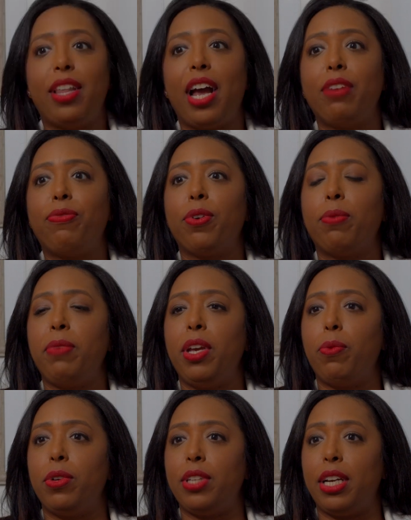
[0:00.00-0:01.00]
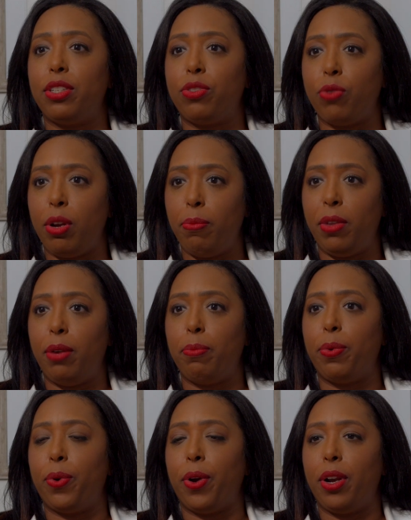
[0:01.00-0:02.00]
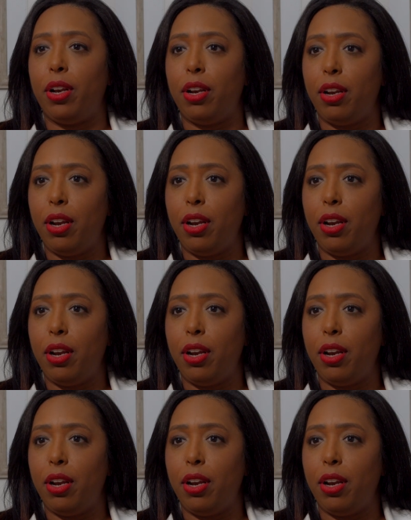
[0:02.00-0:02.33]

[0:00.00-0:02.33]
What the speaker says: That for me was extremely important